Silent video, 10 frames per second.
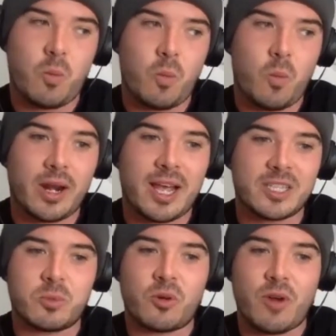what
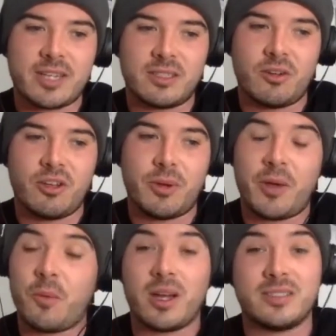has progressed in the right
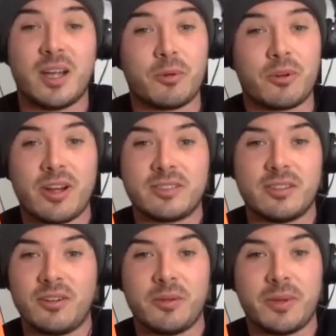way, what has not progressed in
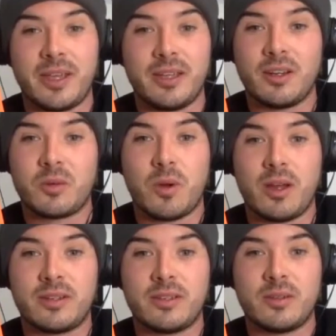the right way, like what